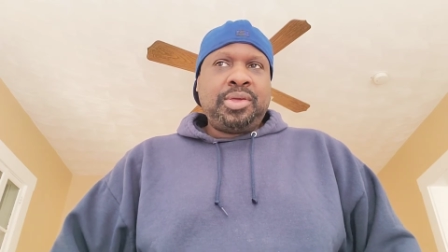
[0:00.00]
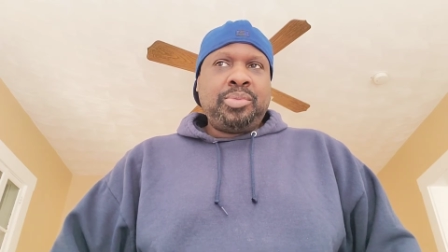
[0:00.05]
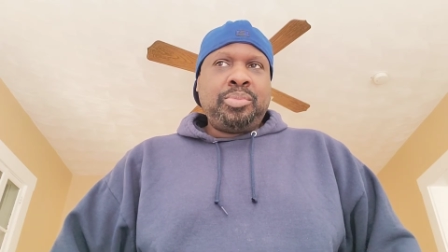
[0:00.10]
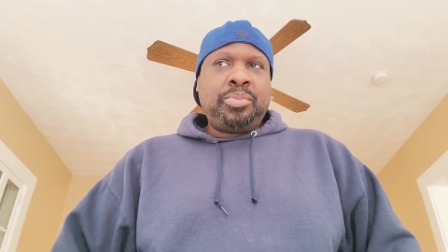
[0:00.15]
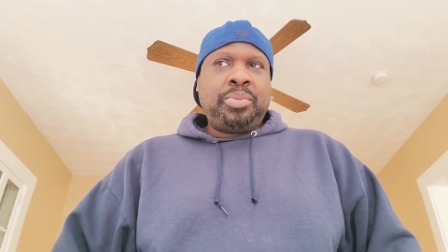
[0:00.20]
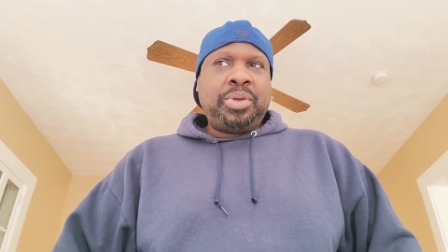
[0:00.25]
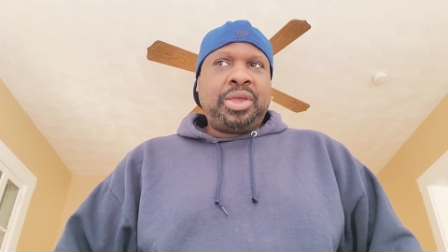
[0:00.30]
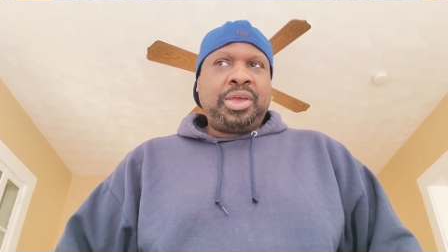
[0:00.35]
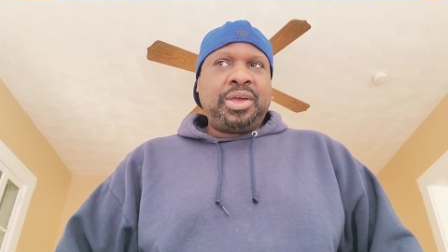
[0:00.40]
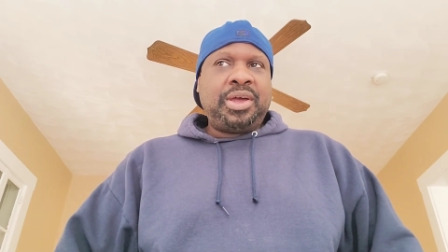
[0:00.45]

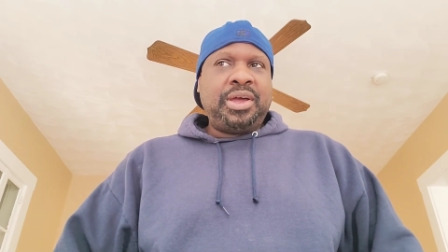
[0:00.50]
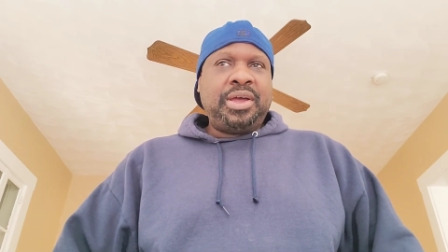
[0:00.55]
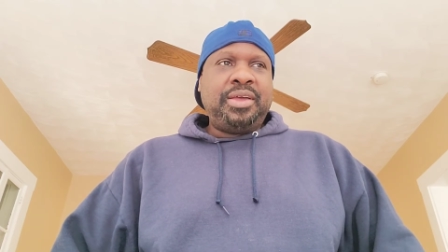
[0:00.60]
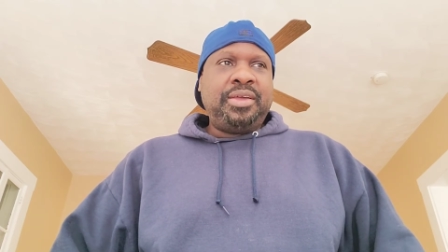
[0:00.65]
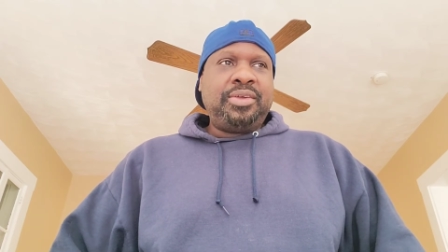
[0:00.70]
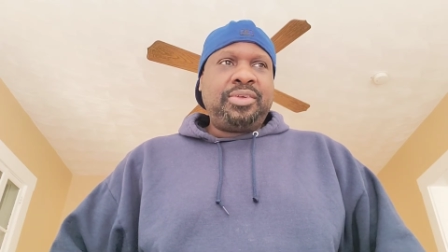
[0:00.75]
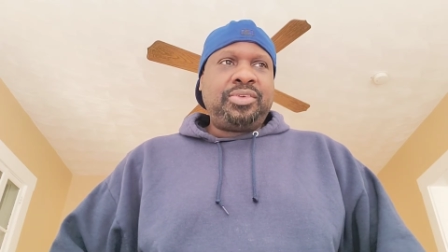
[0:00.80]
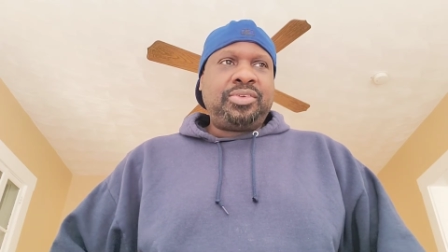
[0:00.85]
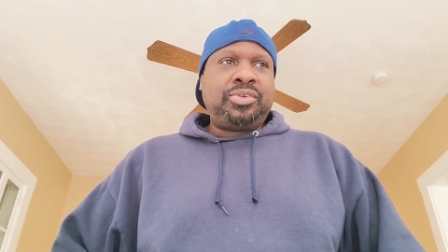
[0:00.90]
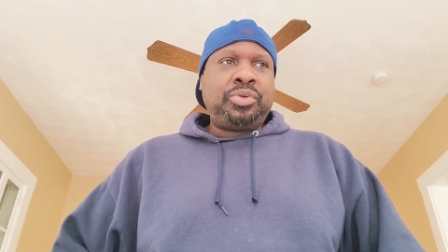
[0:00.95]

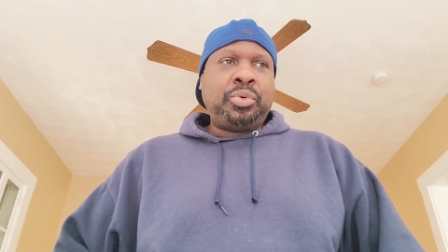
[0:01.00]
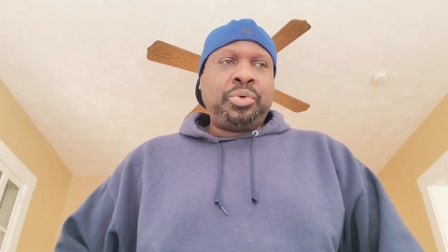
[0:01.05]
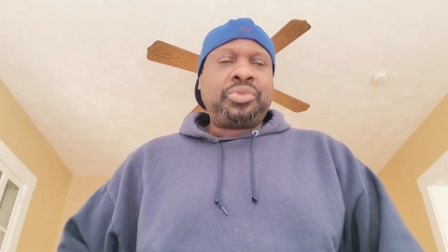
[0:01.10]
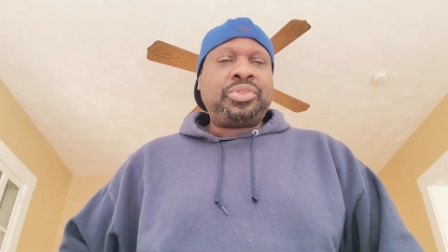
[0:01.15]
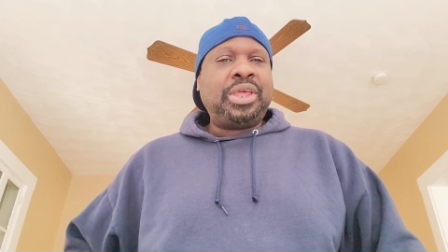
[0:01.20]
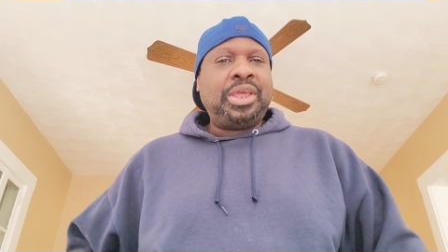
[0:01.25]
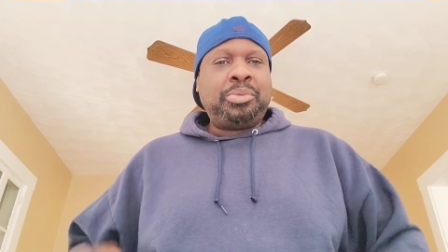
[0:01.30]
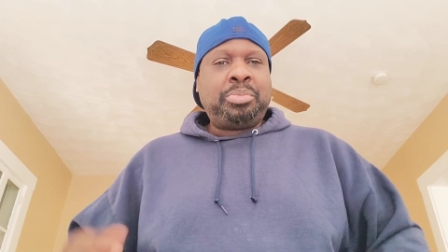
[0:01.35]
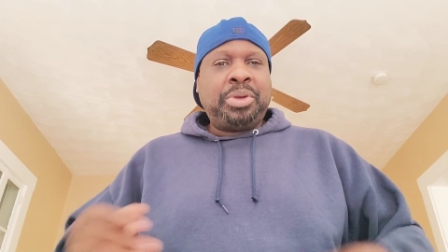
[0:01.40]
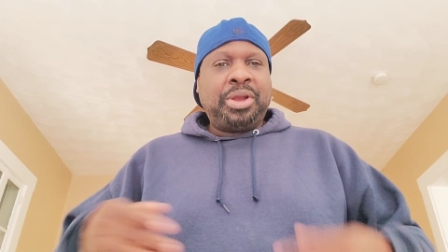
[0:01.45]
Because you would
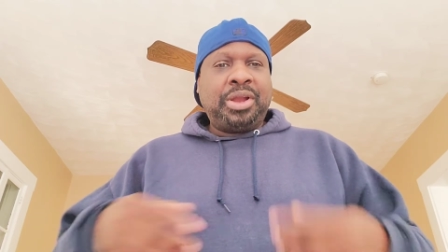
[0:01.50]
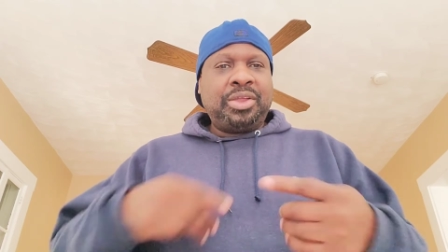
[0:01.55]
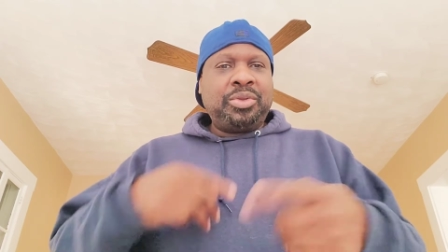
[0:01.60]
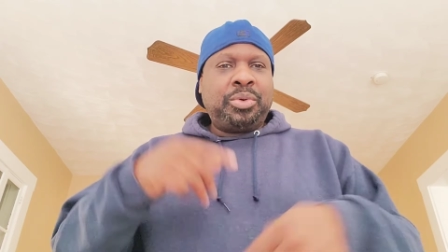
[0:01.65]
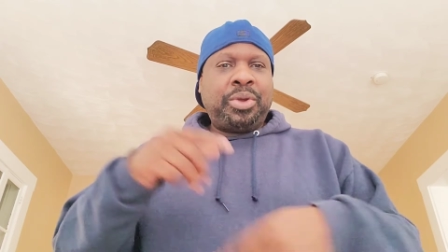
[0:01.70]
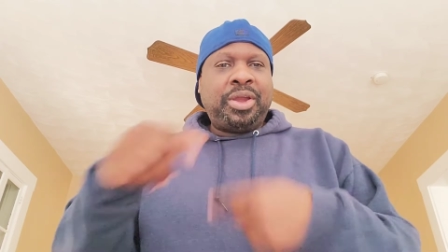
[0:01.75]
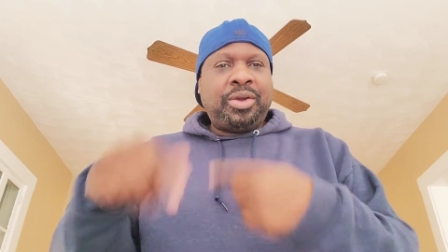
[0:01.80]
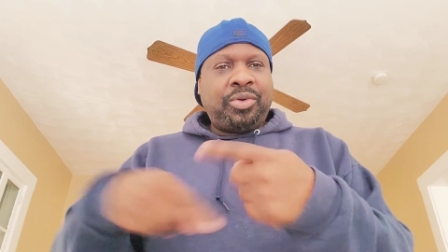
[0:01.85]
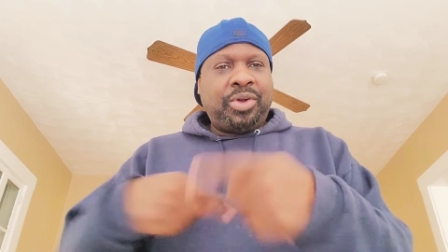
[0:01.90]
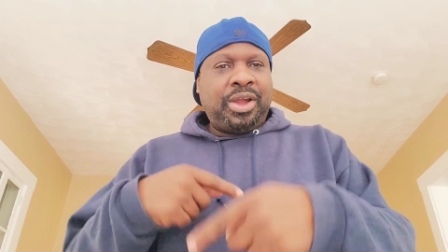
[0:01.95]
think it'd be the other
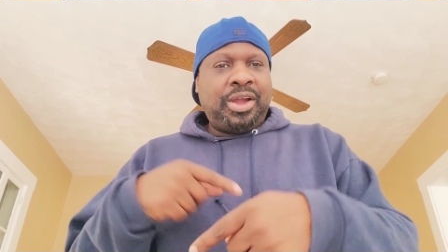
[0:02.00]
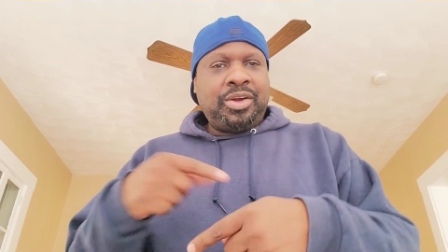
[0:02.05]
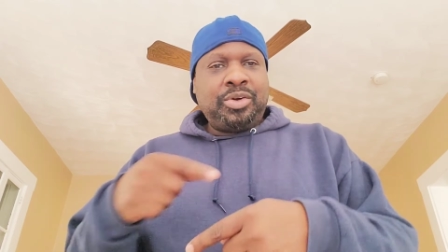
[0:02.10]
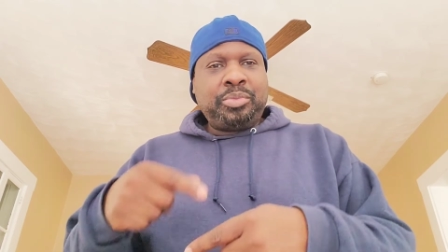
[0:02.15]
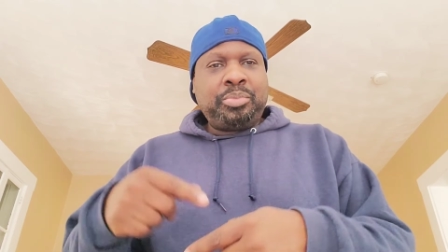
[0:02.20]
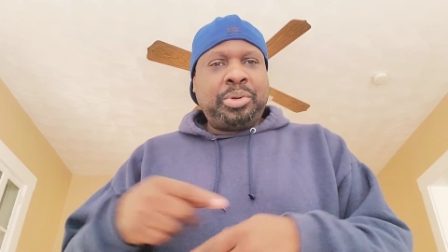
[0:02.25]
way around.